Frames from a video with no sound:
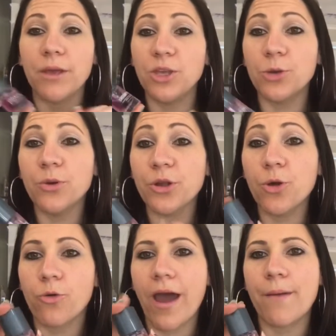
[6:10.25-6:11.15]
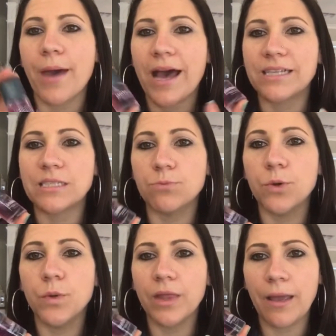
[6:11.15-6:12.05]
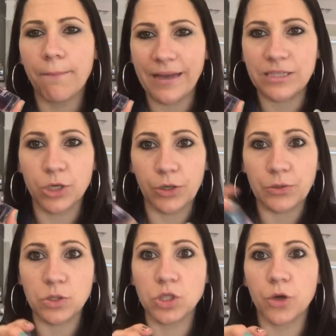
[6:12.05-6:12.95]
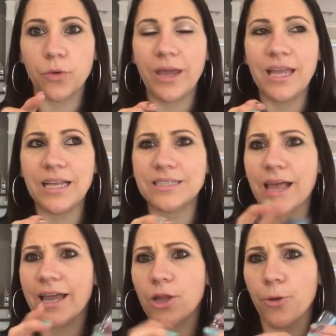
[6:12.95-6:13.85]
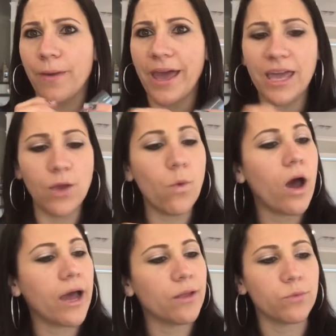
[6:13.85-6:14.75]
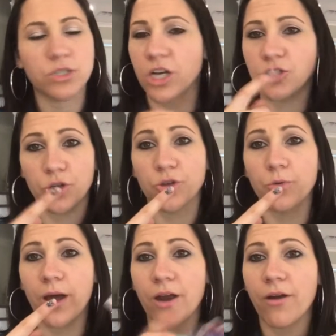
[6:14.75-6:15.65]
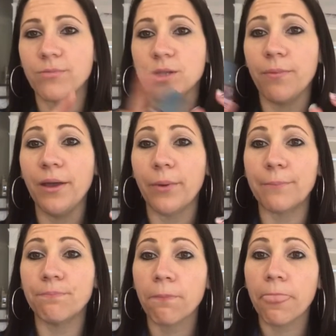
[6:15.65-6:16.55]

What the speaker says: You want to grab our smoothing base coat. So it is like an opaque white, which I don't know why I grabbed the pink one.